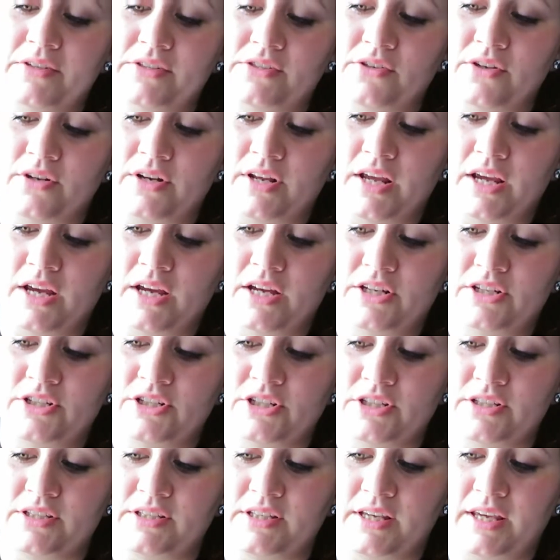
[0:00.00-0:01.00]
this on hand
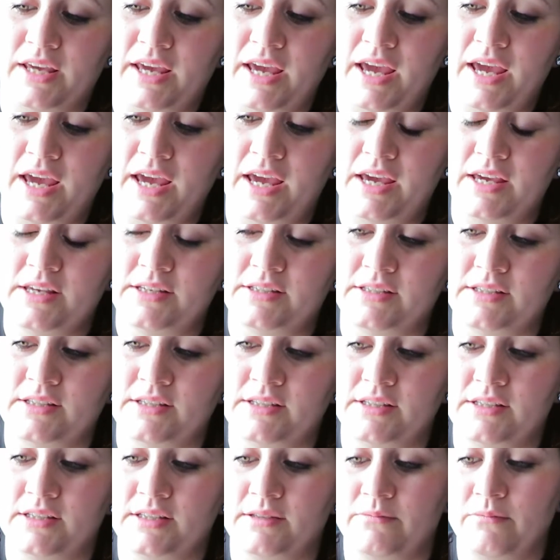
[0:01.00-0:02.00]
just in case,
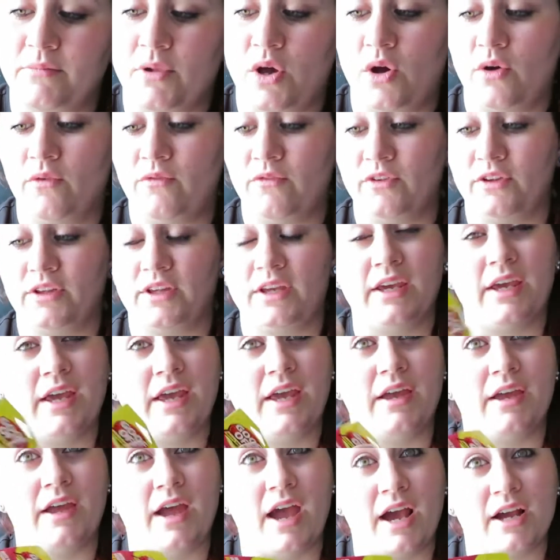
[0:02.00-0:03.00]
this, and hopefully
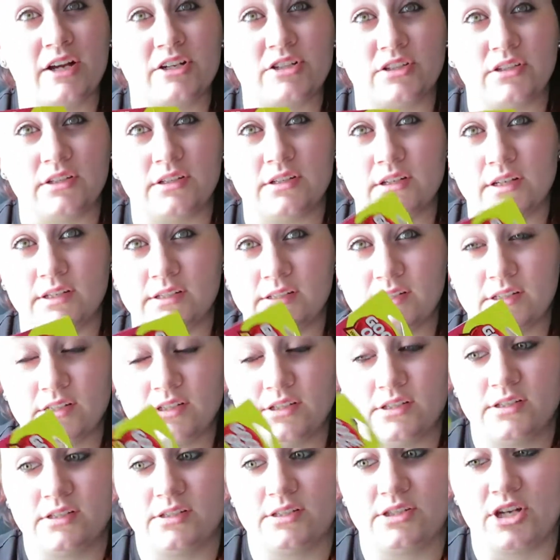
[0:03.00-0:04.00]
it actually does
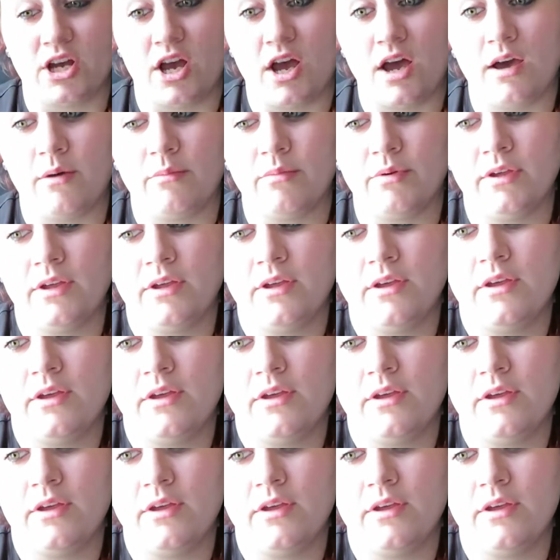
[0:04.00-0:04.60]
its job.